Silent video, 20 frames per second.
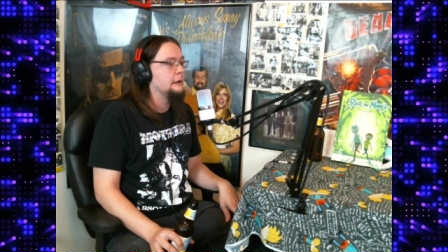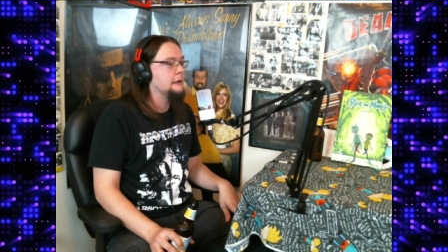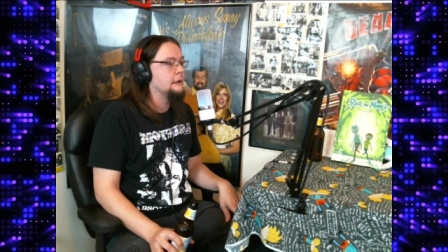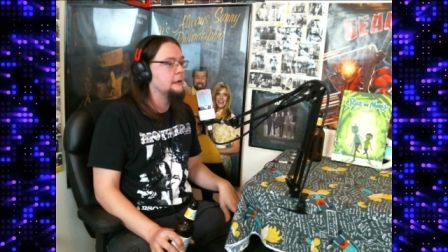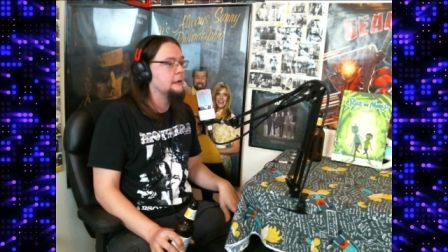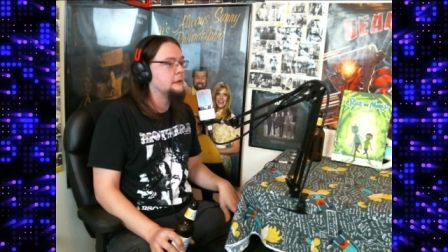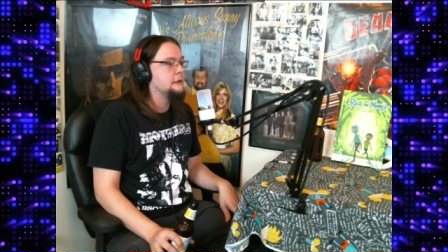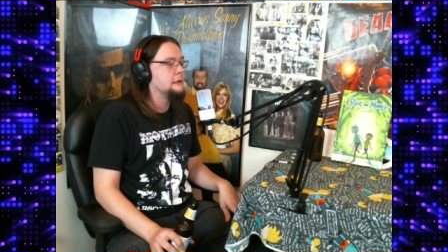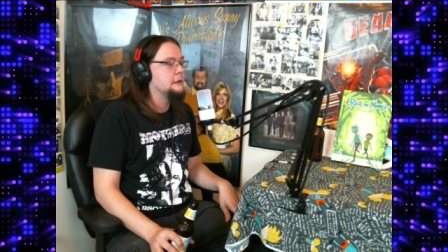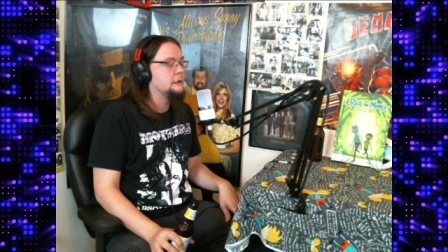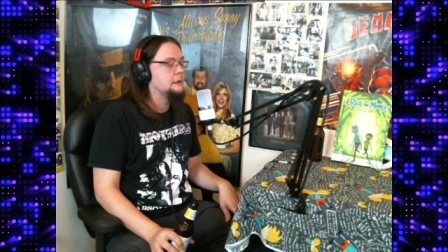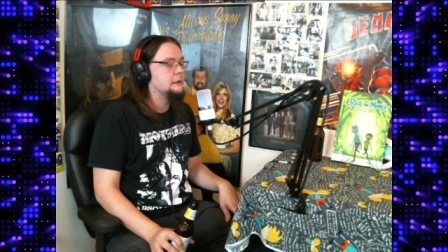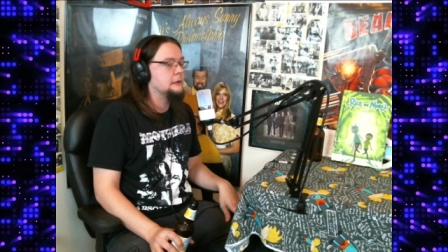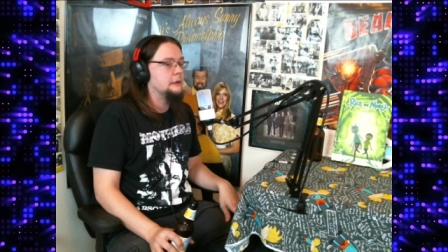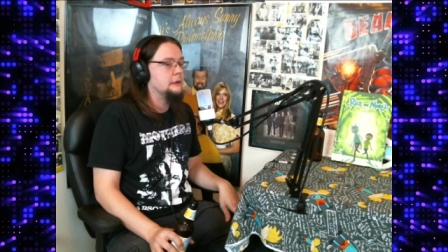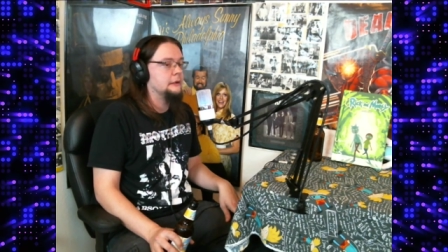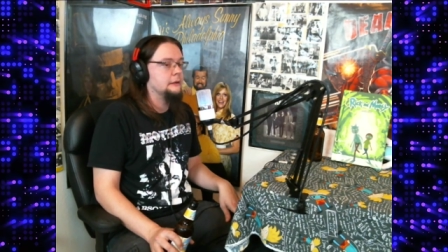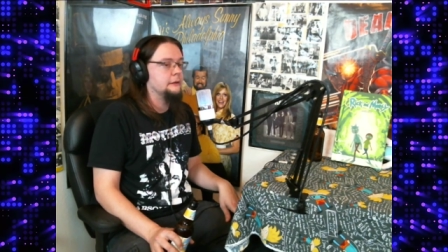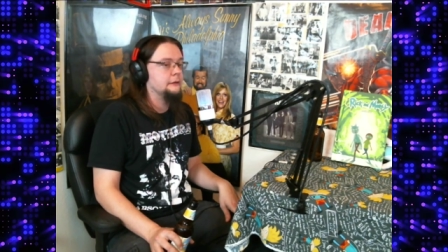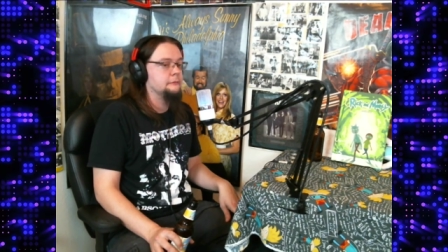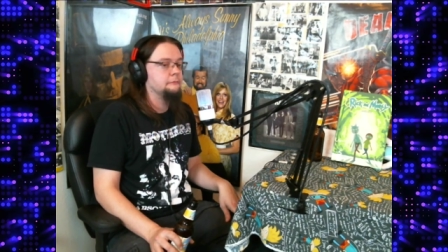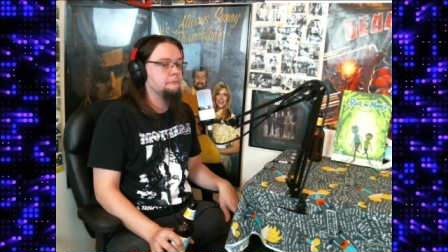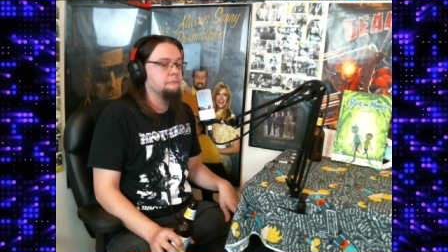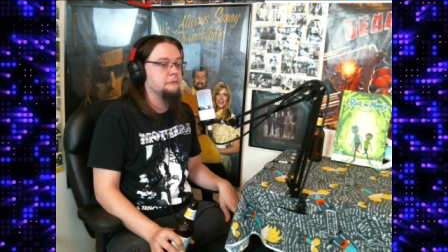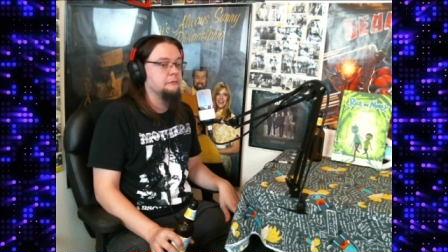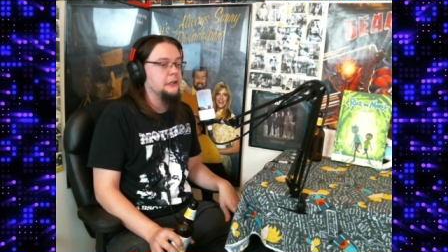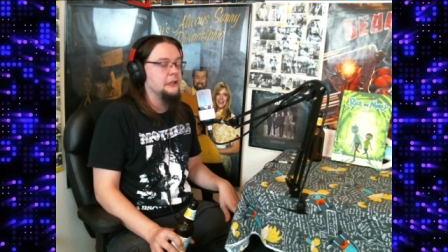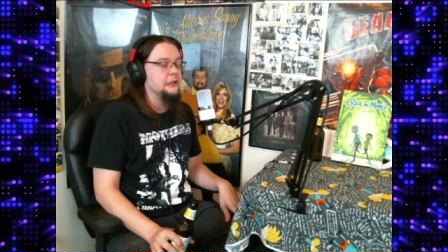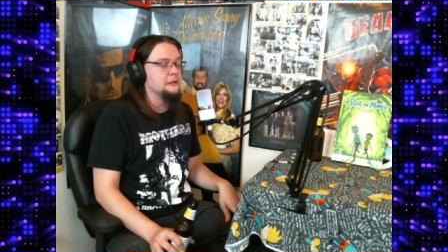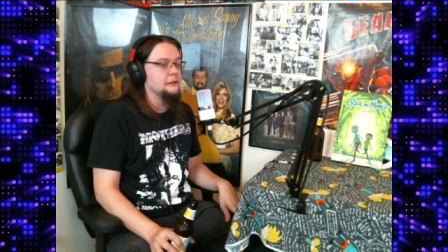It's
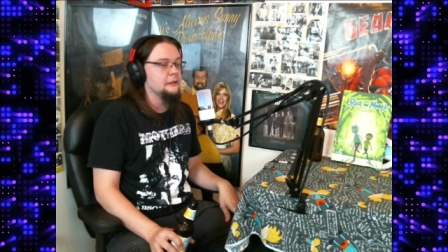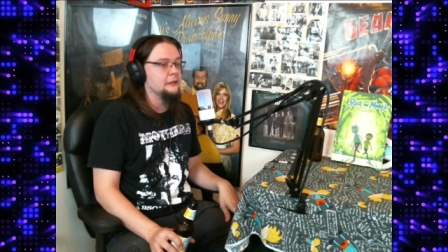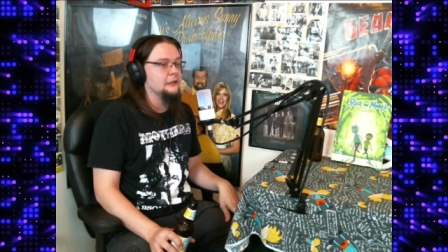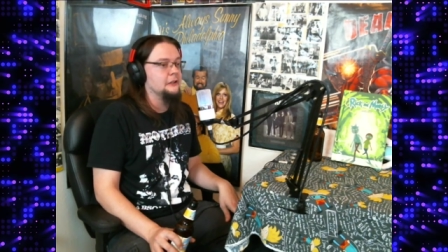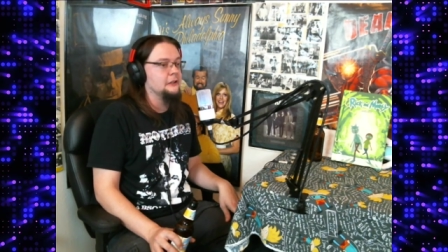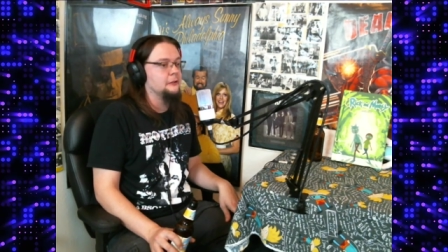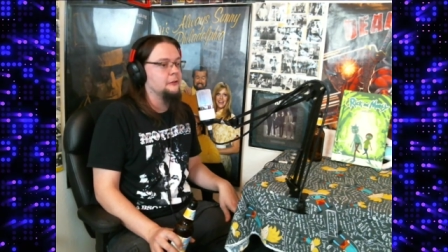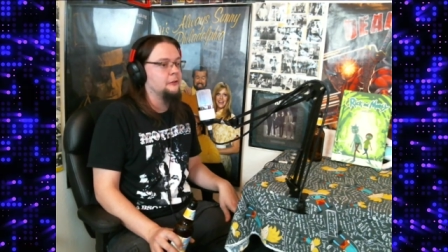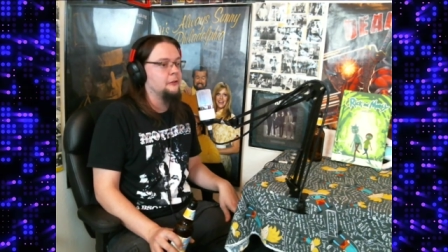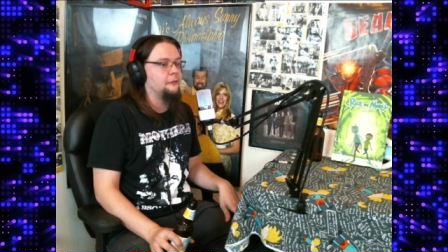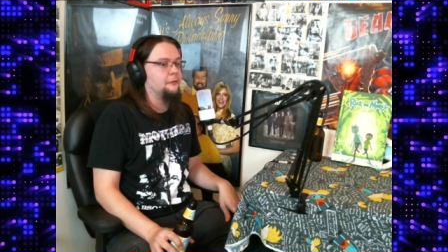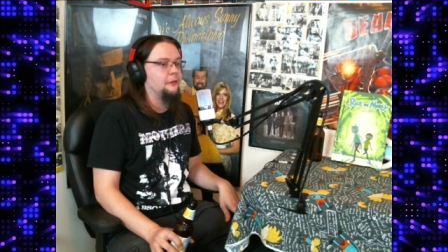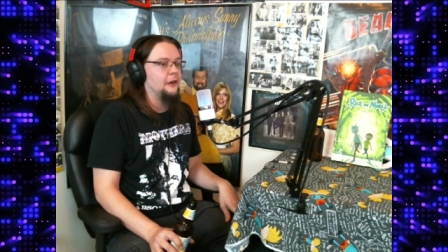either the